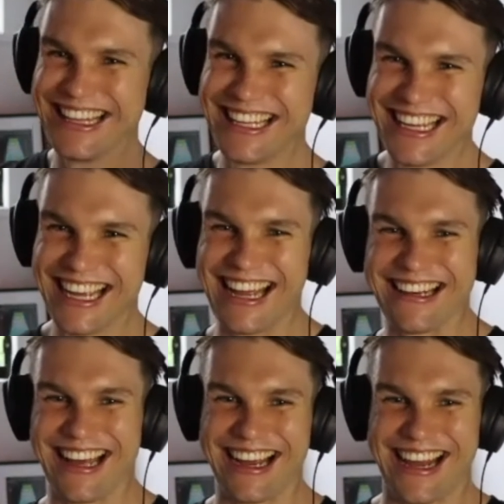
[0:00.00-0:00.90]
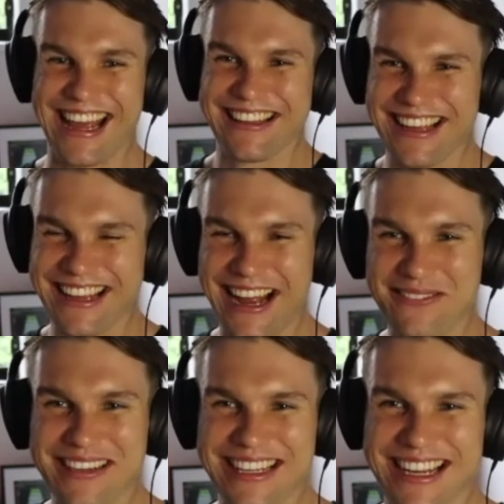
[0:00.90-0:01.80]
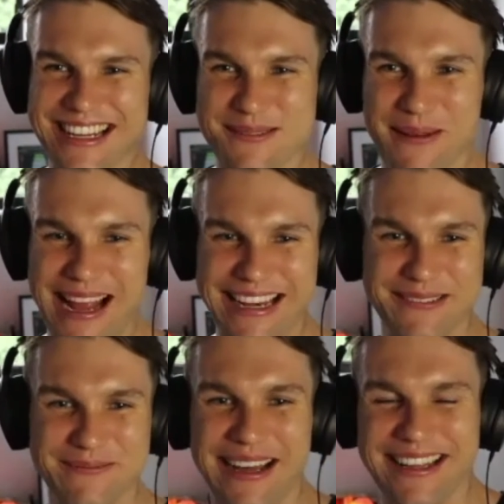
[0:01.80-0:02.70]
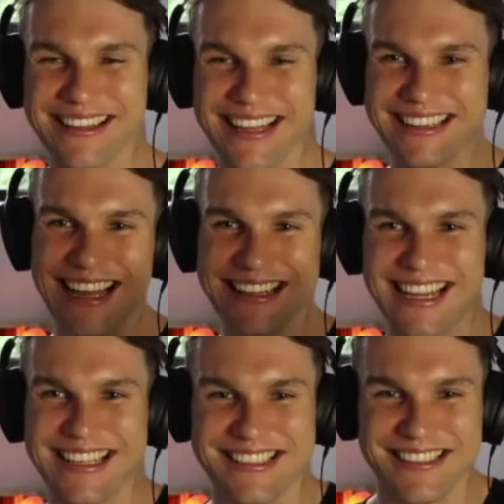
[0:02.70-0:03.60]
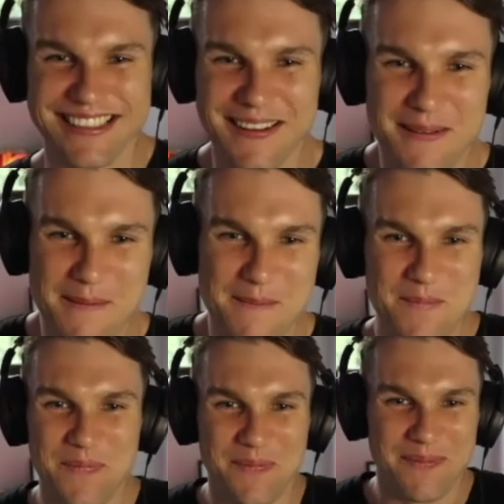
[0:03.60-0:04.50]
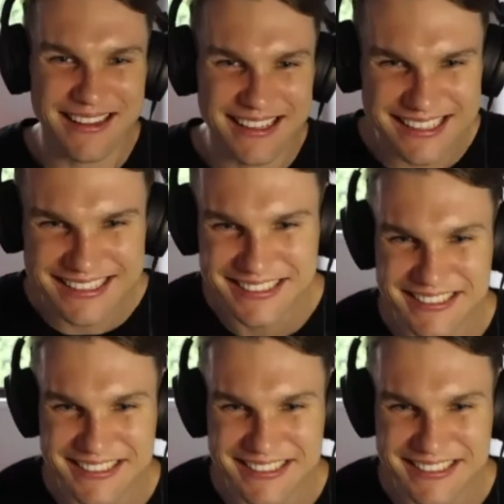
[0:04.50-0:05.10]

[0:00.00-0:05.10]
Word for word: And like, they can't really explain it, but like that does. Yeah,